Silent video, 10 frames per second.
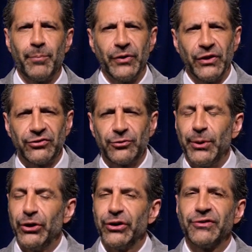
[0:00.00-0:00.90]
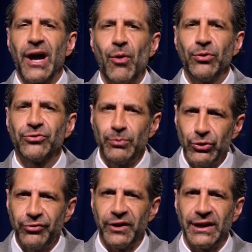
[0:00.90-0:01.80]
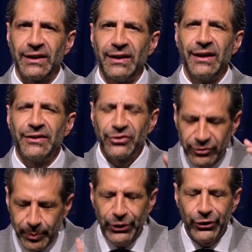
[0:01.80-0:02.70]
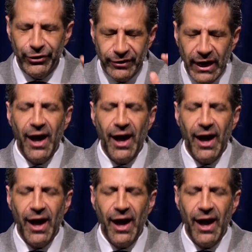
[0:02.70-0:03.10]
but the Spirit of God was moving. The Spirit of